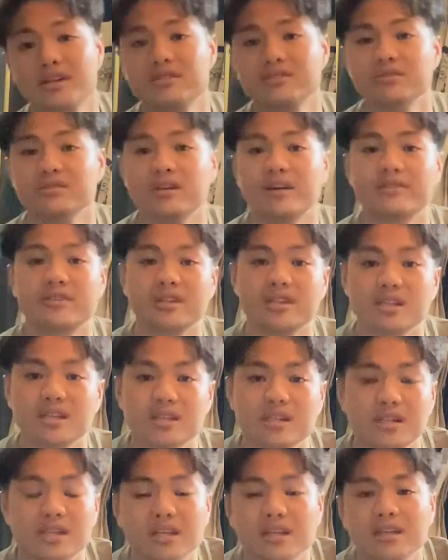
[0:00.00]
to after
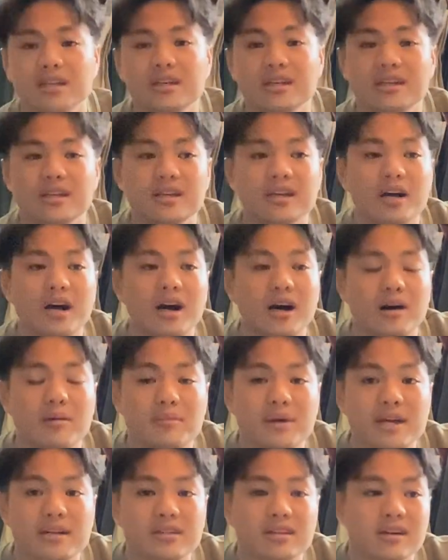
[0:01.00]
eating
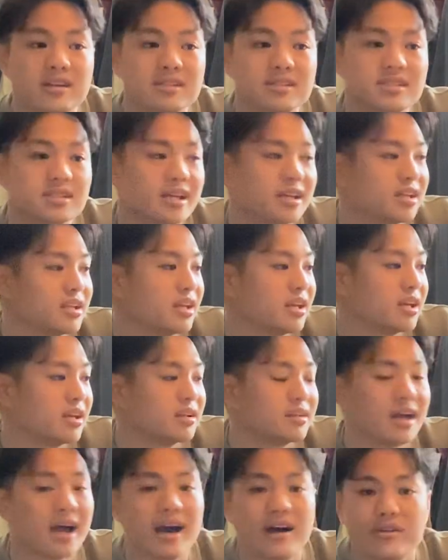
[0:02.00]
had a lot of
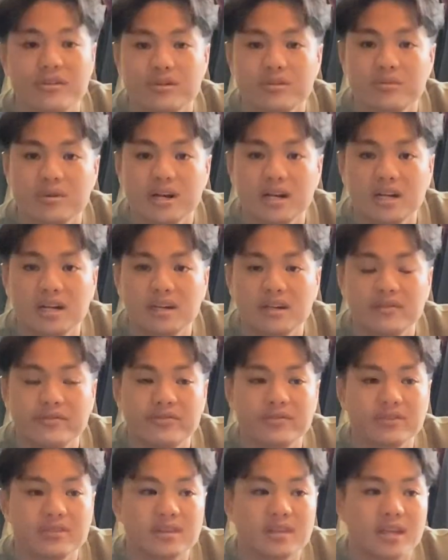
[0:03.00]
secondhand outerwear
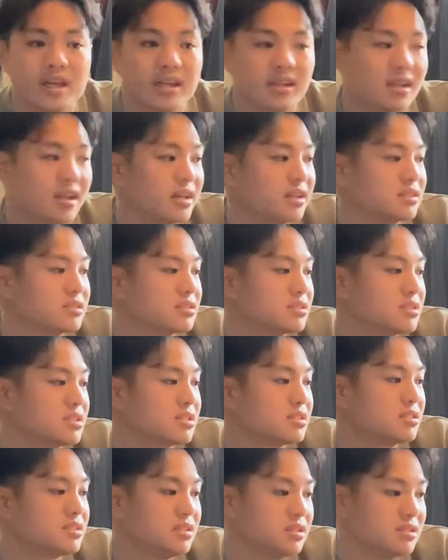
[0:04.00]
and like
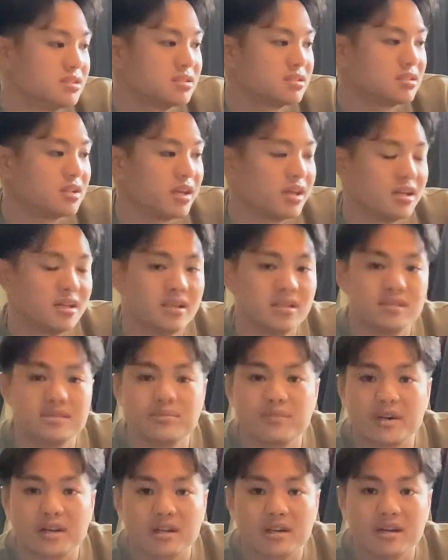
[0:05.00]
60s to 80s
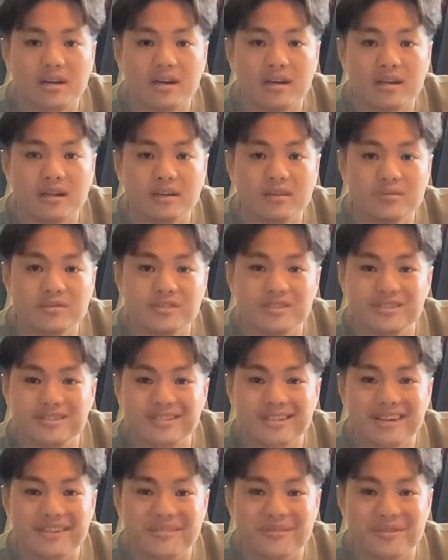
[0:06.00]
Americana, which is
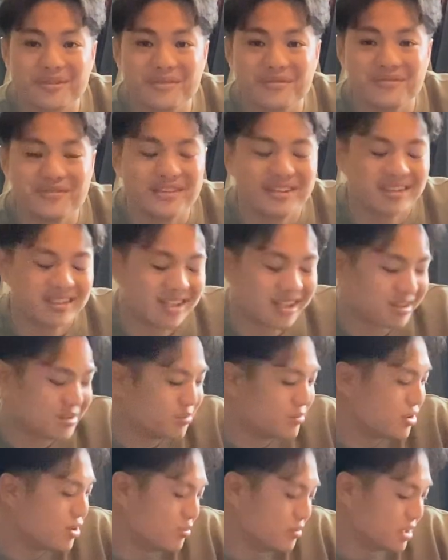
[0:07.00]
kind of where I'm feeling at the
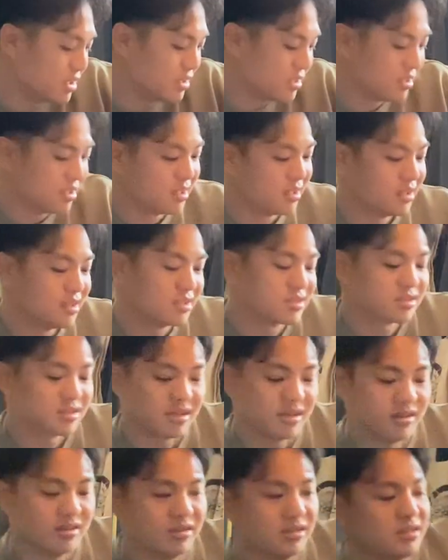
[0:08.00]
moment.
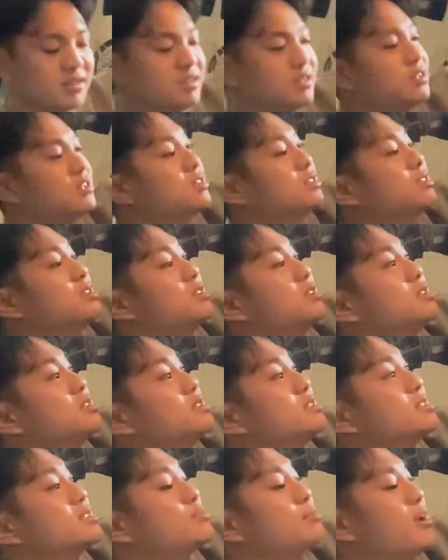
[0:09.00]
So
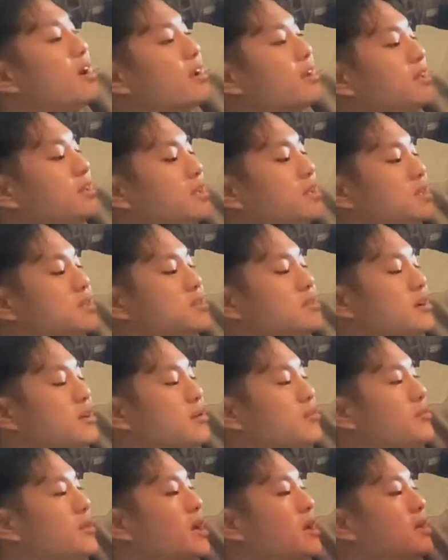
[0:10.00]
spotted this on a
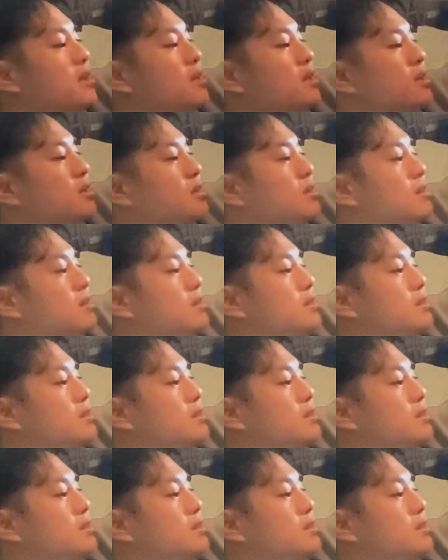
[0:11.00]
mannequin.